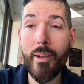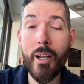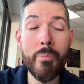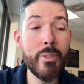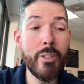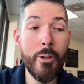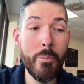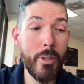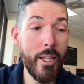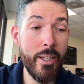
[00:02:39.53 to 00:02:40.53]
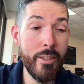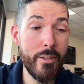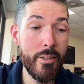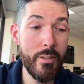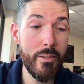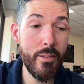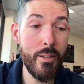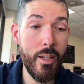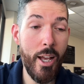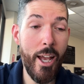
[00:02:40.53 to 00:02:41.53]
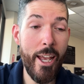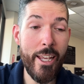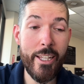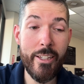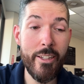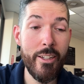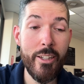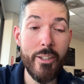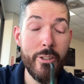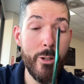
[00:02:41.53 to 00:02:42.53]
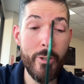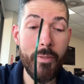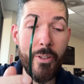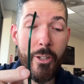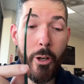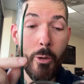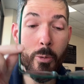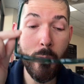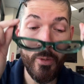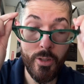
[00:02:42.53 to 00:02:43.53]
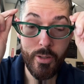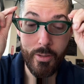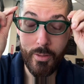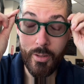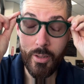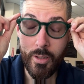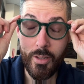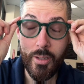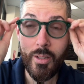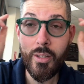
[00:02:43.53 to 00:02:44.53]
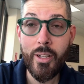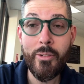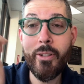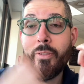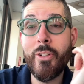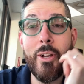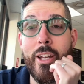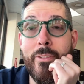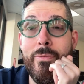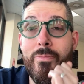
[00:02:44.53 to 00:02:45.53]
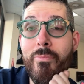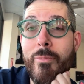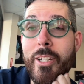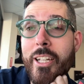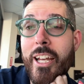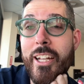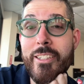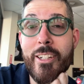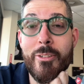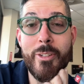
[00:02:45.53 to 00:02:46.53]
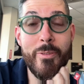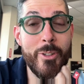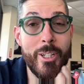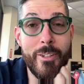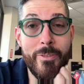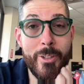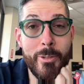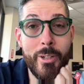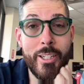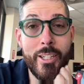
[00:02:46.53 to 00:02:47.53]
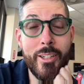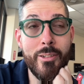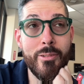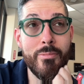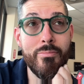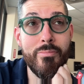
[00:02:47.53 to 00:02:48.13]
I'm so blessed. I don't even know. I don't even know how to react. I don't even know how to feel right now.